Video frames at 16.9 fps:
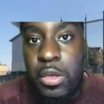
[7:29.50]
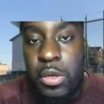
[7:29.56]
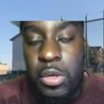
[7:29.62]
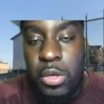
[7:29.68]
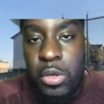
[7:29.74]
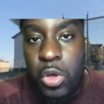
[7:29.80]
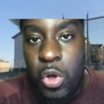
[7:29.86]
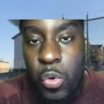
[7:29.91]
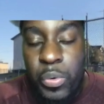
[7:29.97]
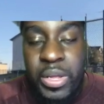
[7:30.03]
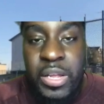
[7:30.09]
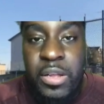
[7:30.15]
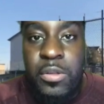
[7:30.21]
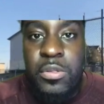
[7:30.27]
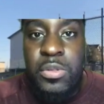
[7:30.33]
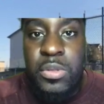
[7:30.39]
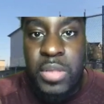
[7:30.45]

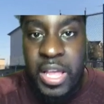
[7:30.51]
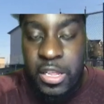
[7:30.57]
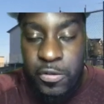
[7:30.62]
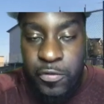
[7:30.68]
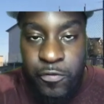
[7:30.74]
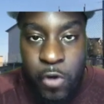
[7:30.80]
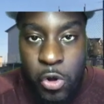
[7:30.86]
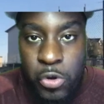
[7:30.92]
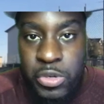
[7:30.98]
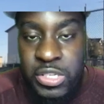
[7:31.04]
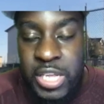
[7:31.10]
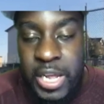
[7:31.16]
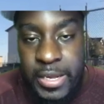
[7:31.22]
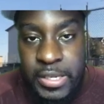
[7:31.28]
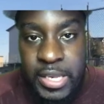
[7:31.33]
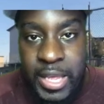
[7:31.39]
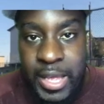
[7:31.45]
going as far as I
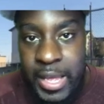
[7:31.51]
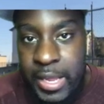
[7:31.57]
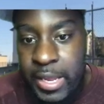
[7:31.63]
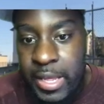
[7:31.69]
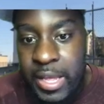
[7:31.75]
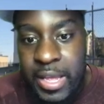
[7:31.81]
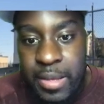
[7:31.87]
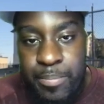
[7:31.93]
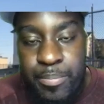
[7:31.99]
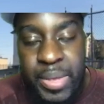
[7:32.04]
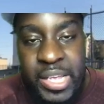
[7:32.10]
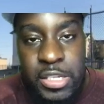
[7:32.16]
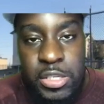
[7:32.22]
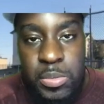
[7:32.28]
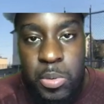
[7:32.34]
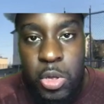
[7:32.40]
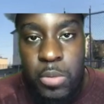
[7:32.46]
did in
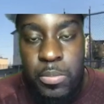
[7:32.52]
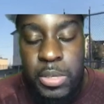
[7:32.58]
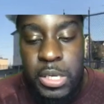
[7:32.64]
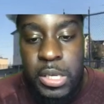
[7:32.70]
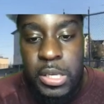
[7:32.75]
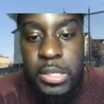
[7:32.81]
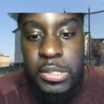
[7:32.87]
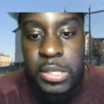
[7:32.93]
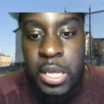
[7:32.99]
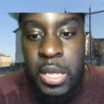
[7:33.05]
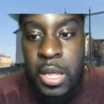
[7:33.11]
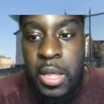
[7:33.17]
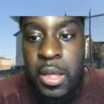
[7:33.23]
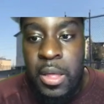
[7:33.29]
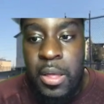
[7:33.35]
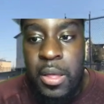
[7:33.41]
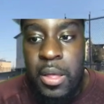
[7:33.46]
baseball, because
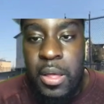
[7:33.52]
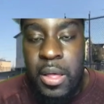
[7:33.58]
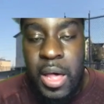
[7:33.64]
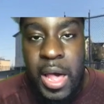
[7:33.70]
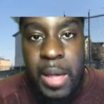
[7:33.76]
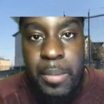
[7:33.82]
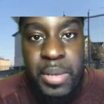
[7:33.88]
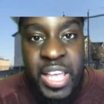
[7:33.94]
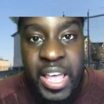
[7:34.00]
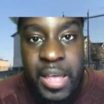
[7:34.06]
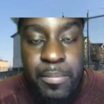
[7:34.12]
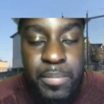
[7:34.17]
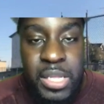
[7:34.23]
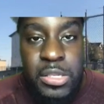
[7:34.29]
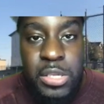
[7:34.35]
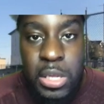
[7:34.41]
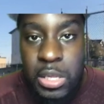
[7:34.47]
I became
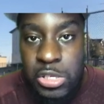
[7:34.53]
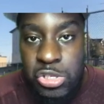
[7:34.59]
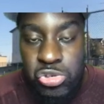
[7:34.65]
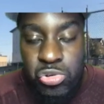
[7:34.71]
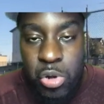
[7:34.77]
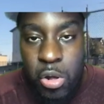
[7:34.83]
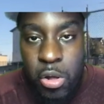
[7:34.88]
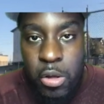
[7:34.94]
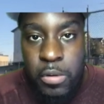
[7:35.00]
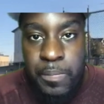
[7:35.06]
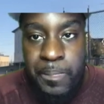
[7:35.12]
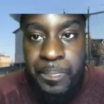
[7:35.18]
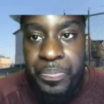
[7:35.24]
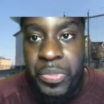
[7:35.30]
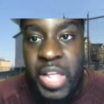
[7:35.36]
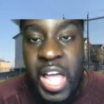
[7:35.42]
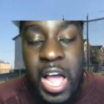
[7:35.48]
mentally strong.
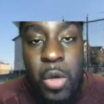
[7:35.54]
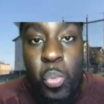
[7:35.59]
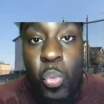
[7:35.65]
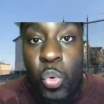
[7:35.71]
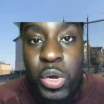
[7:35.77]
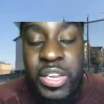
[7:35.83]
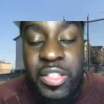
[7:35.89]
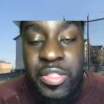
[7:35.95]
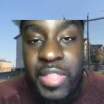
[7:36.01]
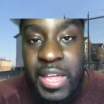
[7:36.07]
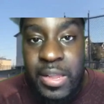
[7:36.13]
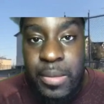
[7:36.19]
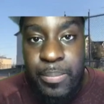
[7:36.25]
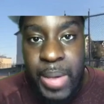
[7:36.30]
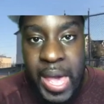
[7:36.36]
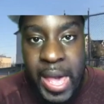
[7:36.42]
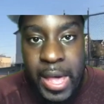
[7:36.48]
I wanted that at
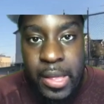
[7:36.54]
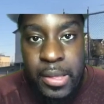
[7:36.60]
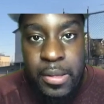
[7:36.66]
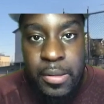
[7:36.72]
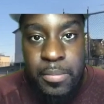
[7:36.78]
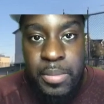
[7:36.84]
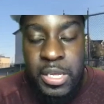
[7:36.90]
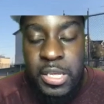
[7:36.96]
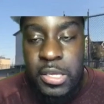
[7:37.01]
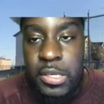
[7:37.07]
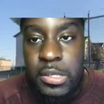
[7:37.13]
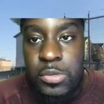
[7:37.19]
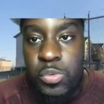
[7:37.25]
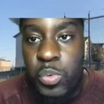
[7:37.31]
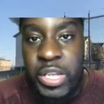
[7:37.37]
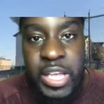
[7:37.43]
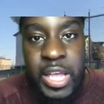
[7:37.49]
bat because
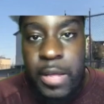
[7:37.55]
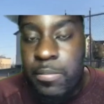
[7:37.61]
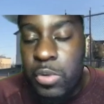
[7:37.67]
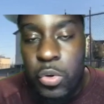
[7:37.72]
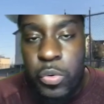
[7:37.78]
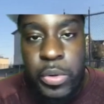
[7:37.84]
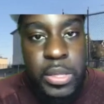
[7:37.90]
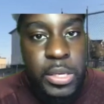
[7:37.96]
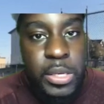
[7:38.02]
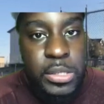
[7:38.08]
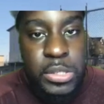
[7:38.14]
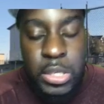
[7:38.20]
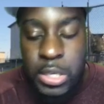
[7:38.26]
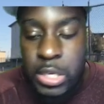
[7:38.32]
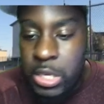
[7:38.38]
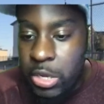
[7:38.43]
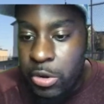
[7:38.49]
we kept doing this
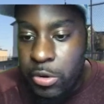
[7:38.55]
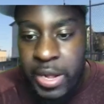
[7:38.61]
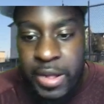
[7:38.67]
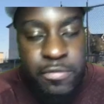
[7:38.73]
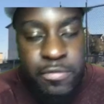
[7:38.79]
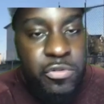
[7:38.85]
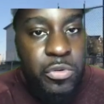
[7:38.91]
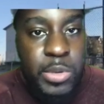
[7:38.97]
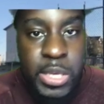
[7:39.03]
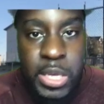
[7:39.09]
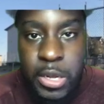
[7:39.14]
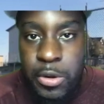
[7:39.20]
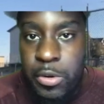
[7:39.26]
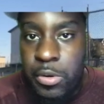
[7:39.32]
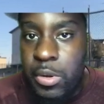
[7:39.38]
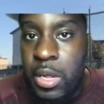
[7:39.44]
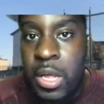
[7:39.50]
year after
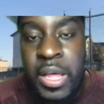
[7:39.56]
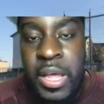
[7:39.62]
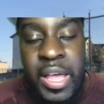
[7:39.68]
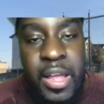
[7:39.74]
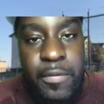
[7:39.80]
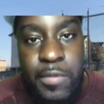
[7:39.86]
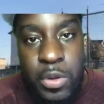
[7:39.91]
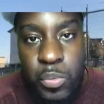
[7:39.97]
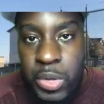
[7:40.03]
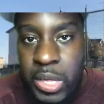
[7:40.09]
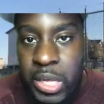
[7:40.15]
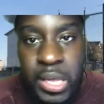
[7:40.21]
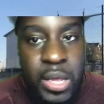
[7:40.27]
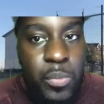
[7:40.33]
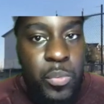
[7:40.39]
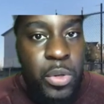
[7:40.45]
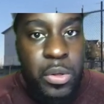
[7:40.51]
year. Every
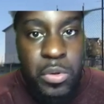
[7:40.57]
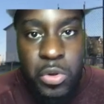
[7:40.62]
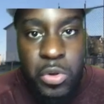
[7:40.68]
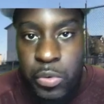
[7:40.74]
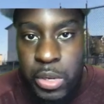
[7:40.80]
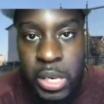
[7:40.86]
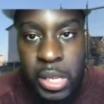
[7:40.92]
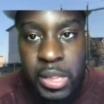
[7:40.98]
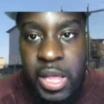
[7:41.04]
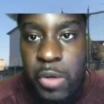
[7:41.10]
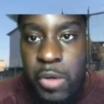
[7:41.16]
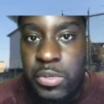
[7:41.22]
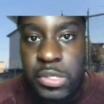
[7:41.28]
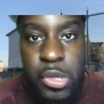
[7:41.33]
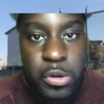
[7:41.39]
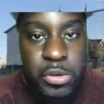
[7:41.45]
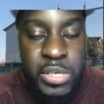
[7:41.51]
weekend we were doing it. That
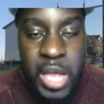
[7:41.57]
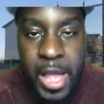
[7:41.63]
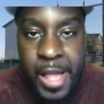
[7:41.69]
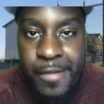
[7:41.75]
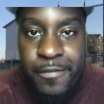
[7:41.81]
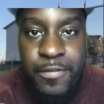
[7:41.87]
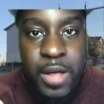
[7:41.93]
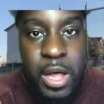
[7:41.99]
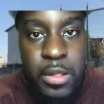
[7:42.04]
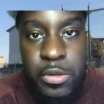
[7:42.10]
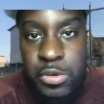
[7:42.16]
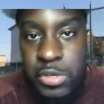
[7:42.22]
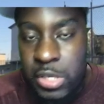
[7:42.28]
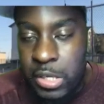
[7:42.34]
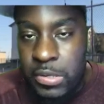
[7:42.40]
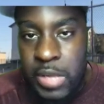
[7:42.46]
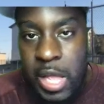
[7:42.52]
was our time,
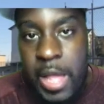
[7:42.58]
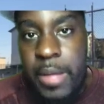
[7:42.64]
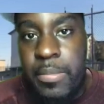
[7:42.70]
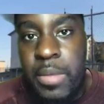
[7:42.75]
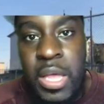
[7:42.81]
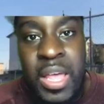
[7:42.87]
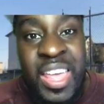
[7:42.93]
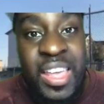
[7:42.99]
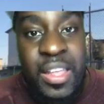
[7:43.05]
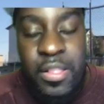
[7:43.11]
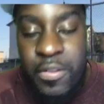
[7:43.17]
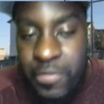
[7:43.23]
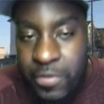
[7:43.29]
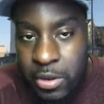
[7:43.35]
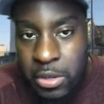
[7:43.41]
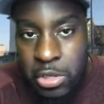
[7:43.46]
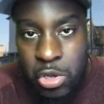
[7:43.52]
father-son time, in the
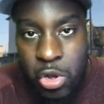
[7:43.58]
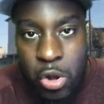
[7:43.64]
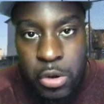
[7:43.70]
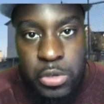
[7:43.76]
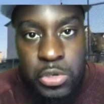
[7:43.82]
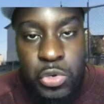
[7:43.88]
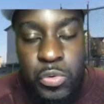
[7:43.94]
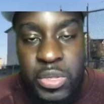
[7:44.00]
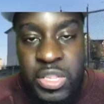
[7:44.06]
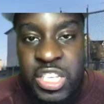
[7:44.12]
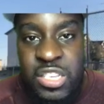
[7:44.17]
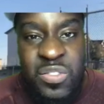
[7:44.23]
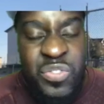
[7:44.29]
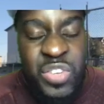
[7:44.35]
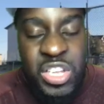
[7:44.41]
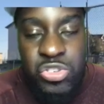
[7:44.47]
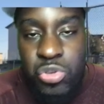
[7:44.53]
front yard doing this,
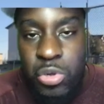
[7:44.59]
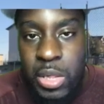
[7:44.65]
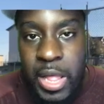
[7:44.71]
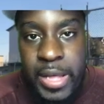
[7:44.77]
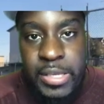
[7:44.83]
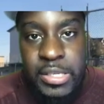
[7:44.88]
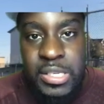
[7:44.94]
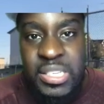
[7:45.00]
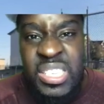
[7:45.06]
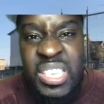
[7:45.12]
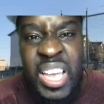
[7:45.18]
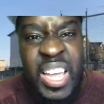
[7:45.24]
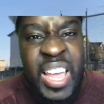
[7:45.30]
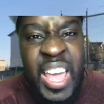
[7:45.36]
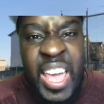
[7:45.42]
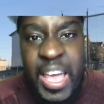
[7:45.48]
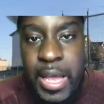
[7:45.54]
visualizing, saying,
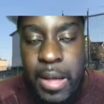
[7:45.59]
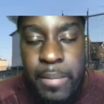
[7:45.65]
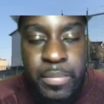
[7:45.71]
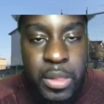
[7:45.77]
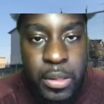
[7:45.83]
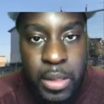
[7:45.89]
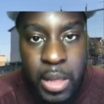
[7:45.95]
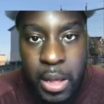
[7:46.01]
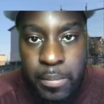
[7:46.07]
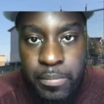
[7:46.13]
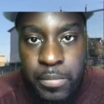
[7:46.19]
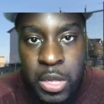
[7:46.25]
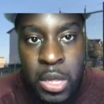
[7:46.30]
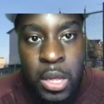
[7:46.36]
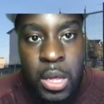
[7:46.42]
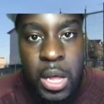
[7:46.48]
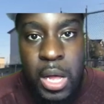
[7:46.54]
hey, I'm
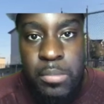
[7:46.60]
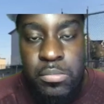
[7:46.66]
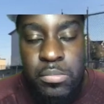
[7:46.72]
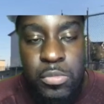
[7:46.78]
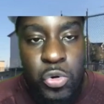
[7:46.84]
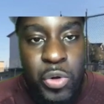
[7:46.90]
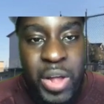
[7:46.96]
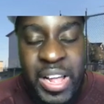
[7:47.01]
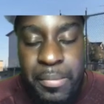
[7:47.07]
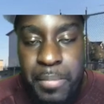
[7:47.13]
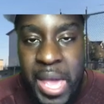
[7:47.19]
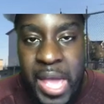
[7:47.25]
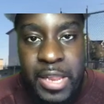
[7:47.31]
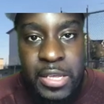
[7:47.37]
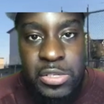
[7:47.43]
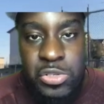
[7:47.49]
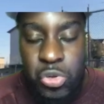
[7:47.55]
Greg
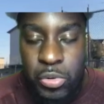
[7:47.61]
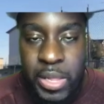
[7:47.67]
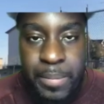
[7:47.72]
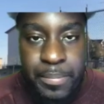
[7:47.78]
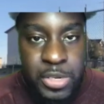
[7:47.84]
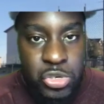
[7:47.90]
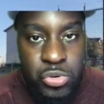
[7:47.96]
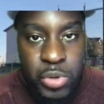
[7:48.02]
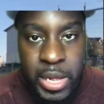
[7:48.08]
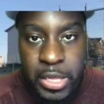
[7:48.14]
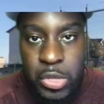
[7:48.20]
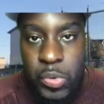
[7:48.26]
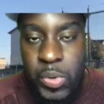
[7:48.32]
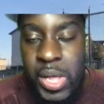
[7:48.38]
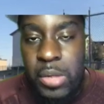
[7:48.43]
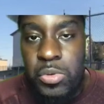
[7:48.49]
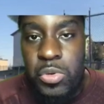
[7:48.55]
Maddux. Don't let me strike
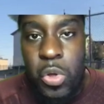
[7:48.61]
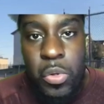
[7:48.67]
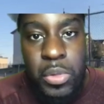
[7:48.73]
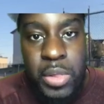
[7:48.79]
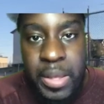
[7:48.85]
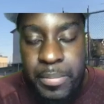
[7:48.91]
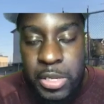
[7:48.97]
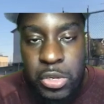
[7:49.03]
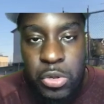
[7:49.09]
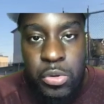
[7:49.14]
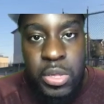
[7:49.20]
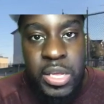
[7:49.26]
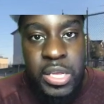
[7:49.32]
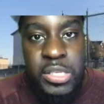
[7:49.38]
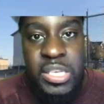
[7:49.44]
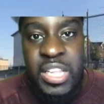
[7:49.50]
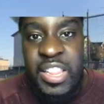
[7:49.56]
you out. Don't let me do
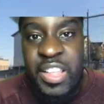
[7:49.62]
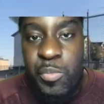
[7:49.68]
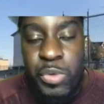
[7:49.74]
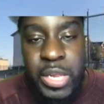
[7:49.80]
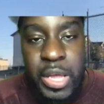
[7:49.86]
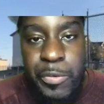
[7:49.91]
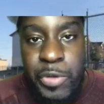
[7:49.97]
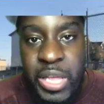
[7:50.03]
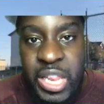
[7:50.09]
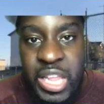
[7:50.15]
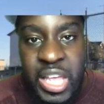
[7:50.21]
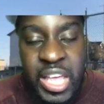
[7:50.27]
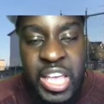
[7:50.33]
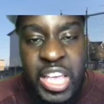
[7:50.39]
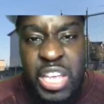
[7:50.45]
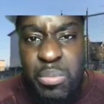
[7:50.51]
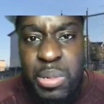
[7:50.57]
this. And then when I would get a
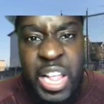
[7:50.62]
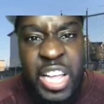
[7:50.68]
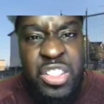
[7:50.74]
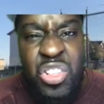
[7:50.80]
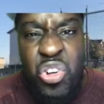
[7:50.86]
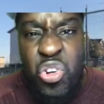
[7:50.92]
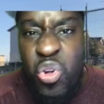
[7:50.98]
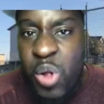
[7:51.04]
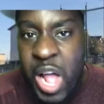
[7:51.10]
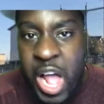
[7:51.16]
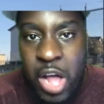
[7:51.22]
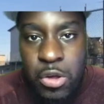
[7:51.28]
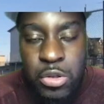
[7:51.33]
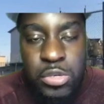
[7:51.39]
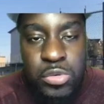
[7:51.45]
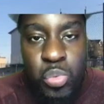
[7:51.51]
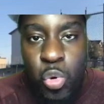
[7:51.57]
hit, he'd be like, the crowd
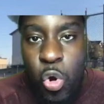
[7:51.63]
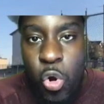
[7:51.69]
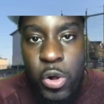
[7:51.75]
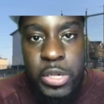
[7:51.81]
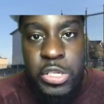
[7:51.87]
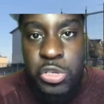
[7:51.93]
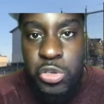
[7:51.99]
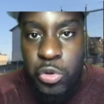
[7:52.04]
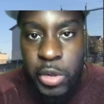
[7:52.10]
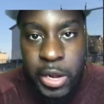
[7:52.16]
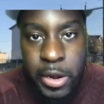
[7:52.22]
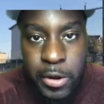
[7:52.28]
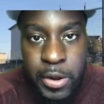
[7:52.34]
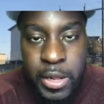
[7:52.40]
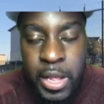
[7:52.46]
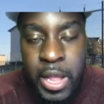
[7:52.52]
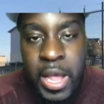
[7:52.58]
is roaring. Do you hear
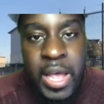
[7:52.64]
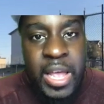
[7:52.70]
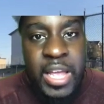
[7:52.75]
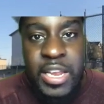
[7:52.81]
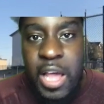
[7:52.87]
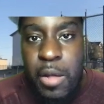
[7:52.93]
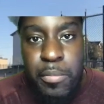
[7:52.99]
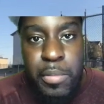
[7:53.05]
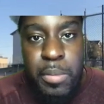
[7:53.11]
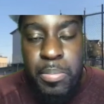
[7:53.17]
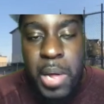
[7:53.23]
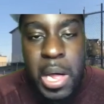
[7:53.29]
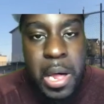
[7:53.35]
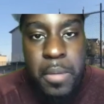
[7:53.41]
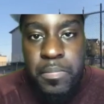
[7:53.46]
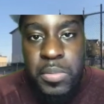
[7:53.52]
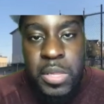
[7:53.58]
it? And I'd be
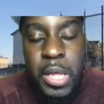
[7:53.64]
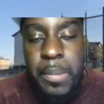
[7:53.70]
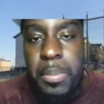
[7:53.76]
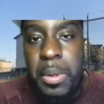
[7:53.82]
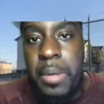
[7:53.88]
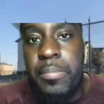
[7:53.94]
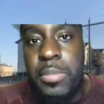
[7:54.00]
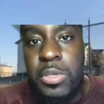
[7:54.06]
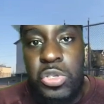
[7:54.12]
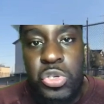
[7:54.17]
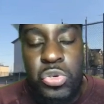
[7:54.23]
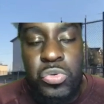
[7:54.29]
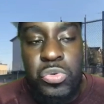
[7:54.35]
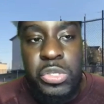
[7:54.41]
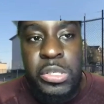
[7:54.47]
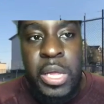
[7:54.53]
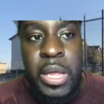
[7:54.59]
pumped up. I'd be juiced.